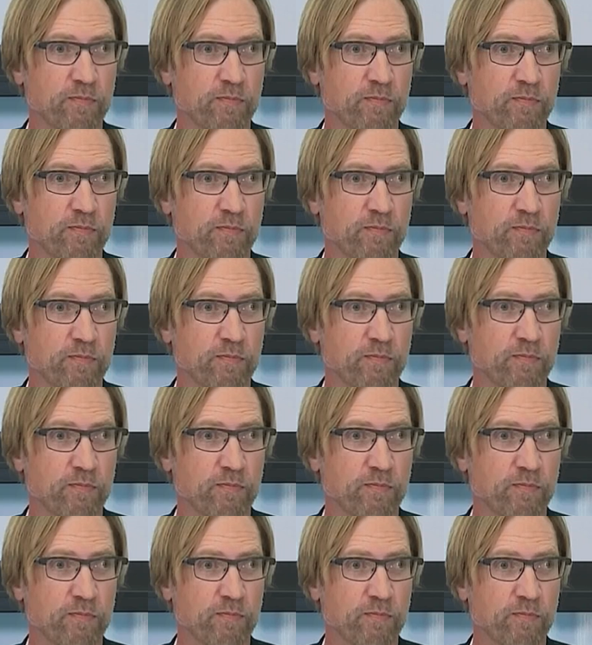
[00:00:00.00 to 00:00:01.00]

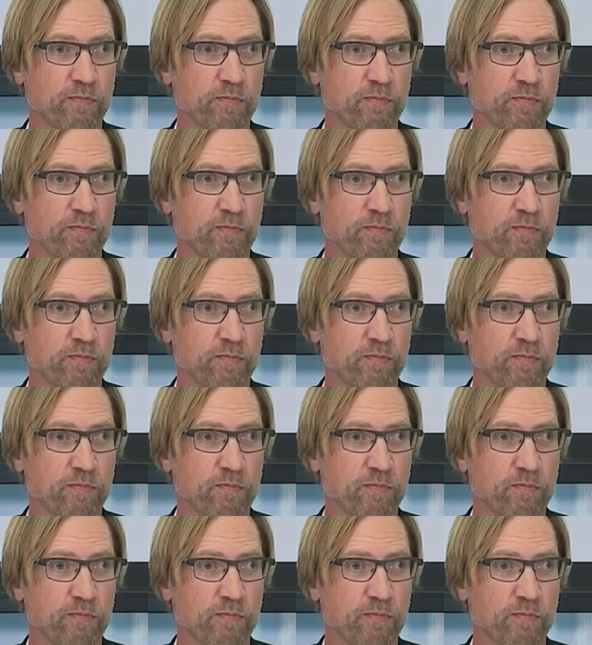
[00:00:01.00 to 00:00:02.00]

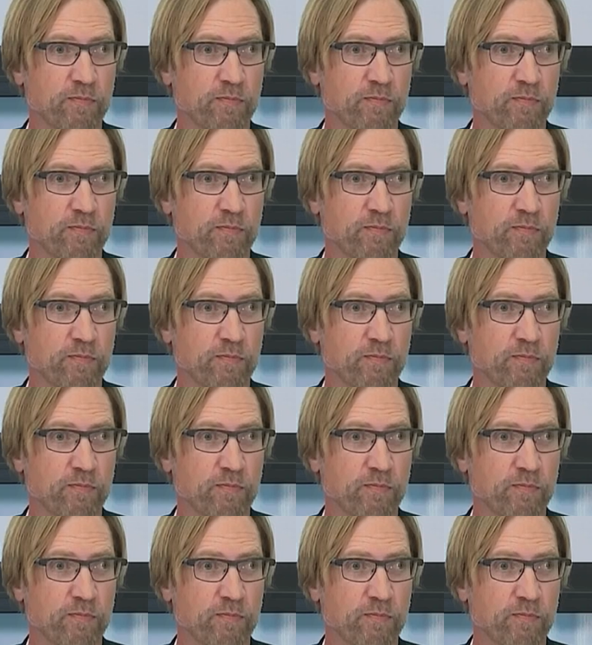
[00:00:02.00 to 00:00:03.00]

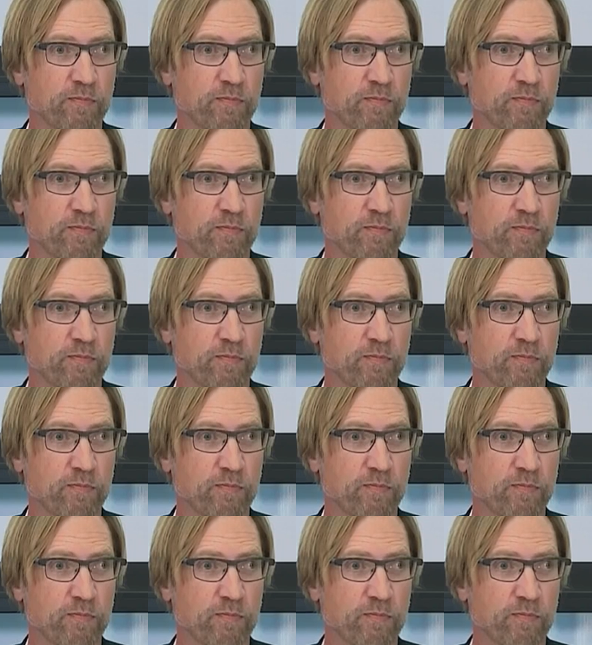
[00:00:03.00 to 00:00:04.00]

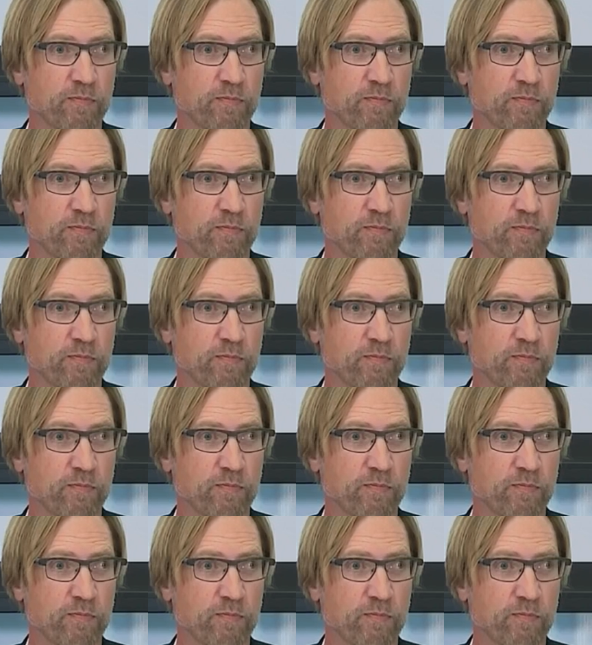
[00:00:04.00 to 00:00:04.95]
[no speech]